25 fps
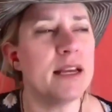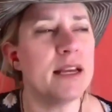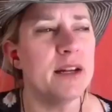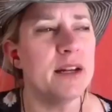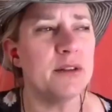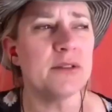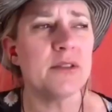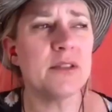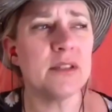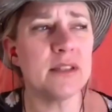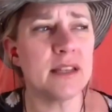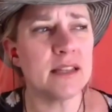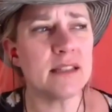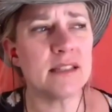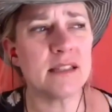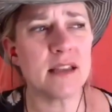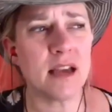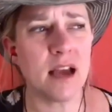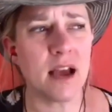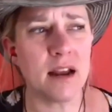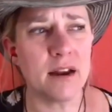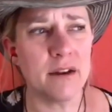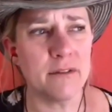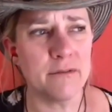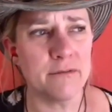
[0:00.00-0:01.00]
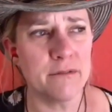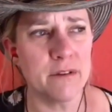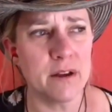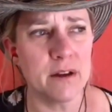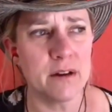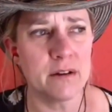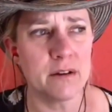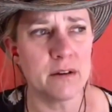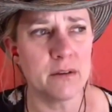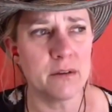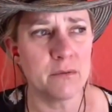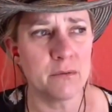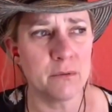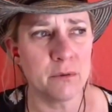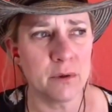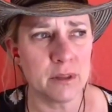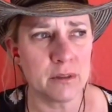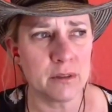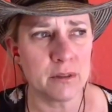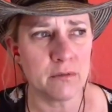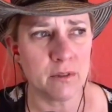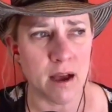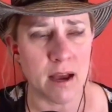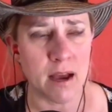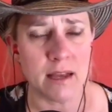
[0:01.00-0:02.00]
So that's kind of fun
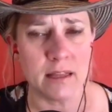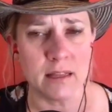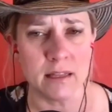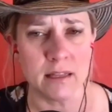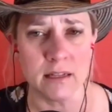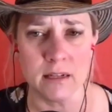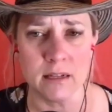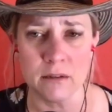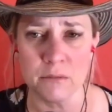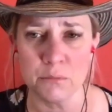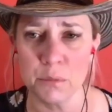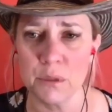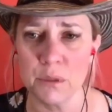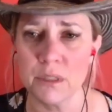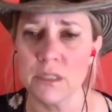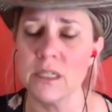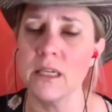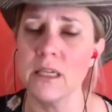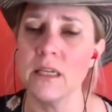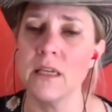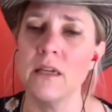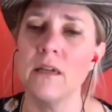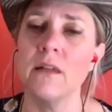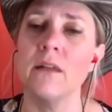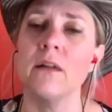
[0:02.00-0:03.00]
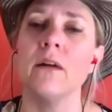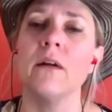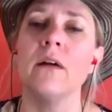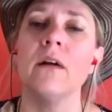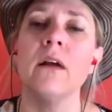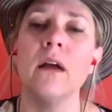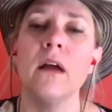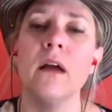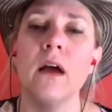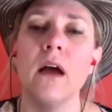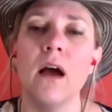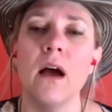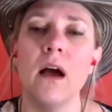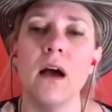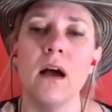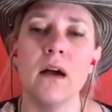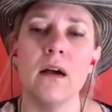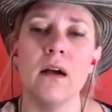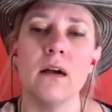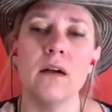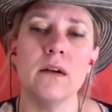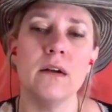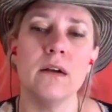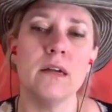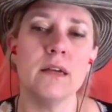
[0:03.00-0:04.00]
with Violet in particular.
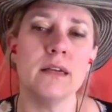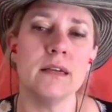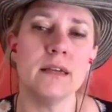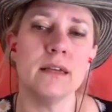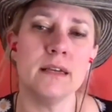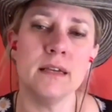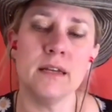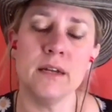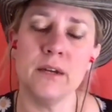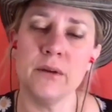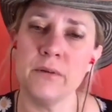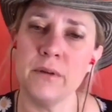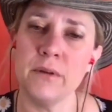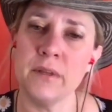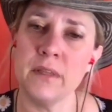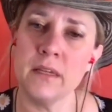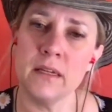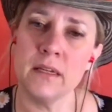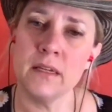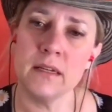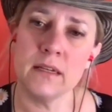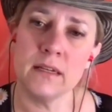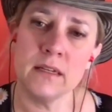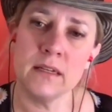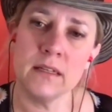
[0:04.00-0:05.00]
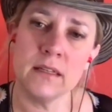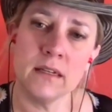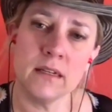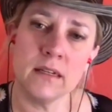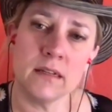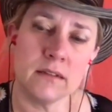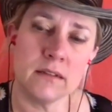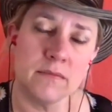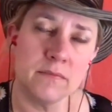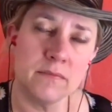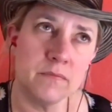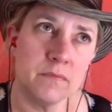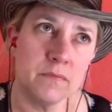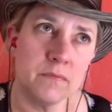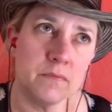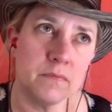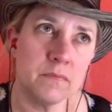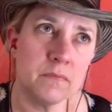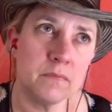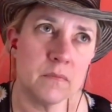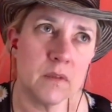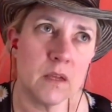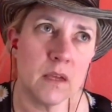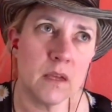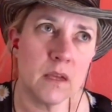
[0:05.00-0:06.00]
In the
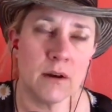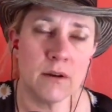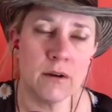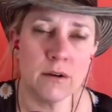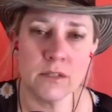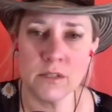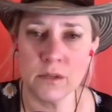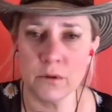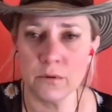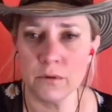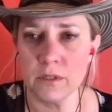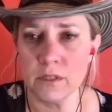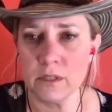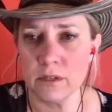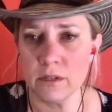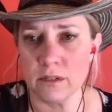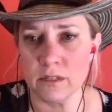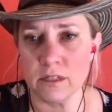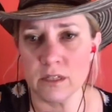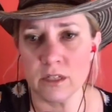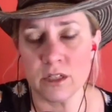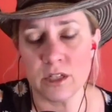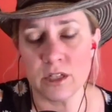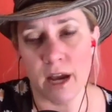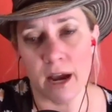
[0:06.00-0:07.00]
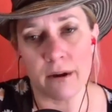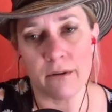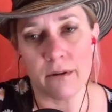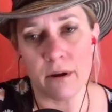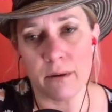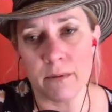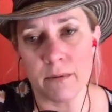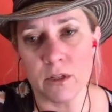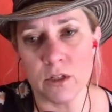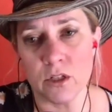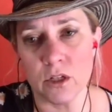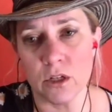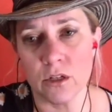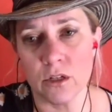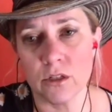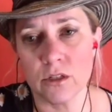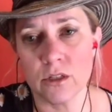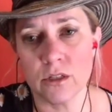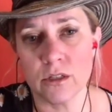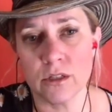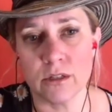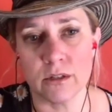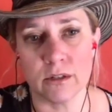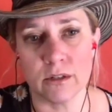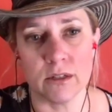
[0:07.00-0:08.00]
Arizona series, the Jackrabbit
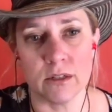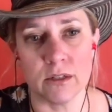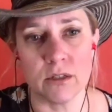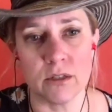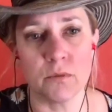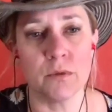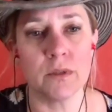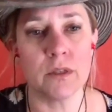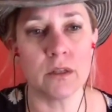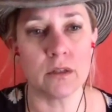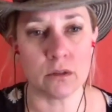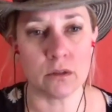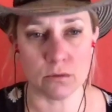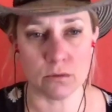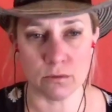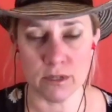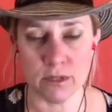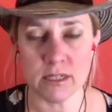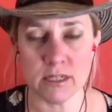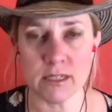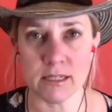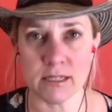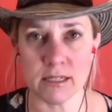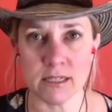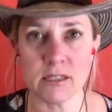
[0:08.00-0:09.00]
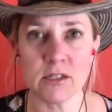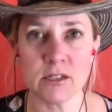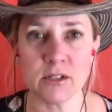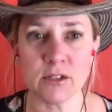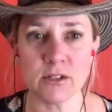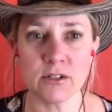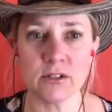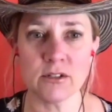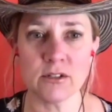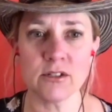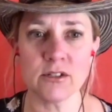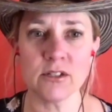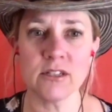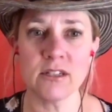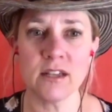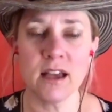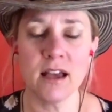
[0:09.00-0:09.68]
Junction series with the three sisters,